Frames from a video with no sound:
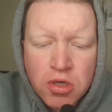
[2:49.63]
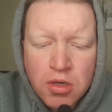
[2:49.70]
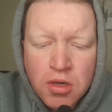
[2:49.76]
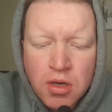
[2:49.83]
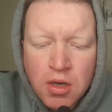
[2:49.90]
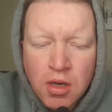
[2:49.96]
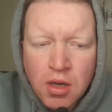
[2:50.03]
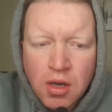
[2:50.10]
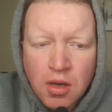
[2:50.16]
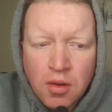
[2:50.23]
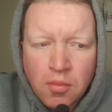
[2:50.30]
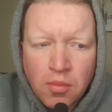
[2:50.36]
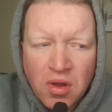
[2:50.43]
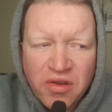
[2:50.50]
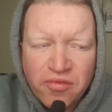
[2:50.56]

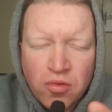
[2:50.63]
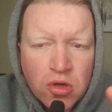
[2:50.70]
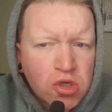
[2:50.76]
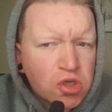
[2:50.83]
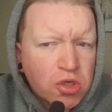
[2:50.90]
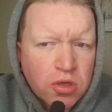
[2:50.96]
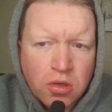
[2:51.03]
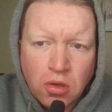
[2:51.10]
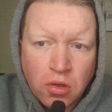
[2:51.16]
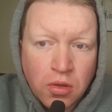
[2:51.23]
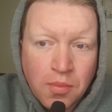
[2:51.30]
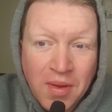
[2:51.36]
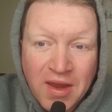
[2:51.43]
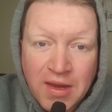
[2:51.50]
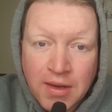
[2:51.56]
but I've watched all
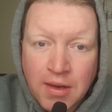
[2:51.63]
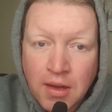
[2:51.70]
the main